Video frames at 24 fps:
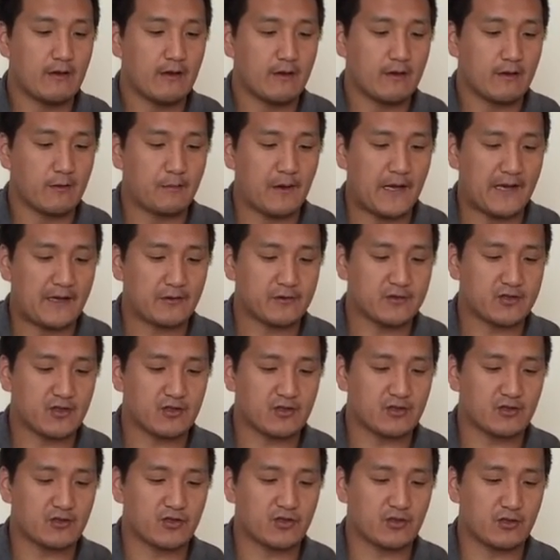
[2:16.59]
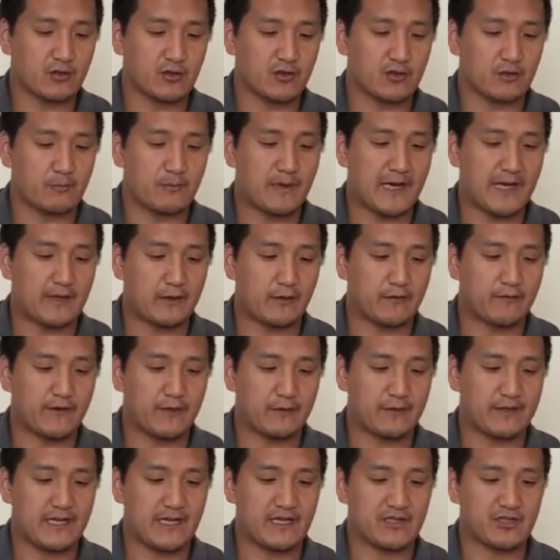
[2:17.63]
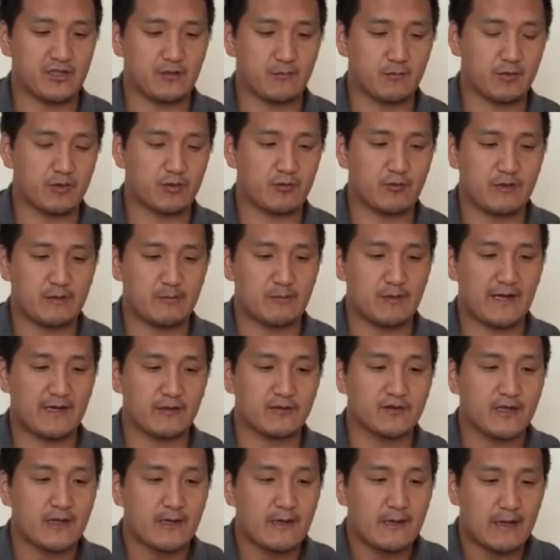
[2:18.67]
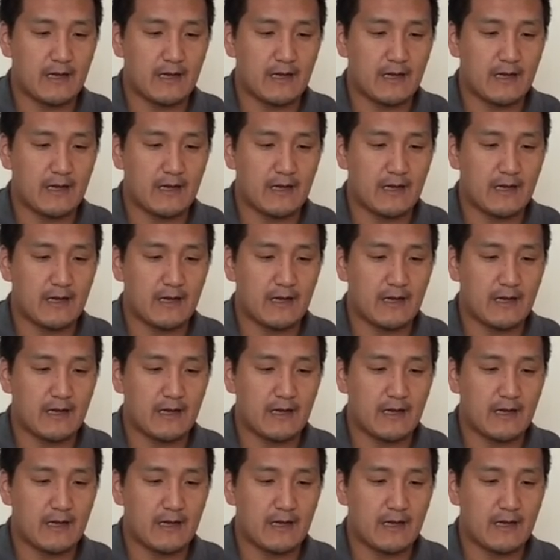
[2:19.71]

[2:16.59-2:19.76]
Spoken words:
The bottles also show a little bottle variation between bottles.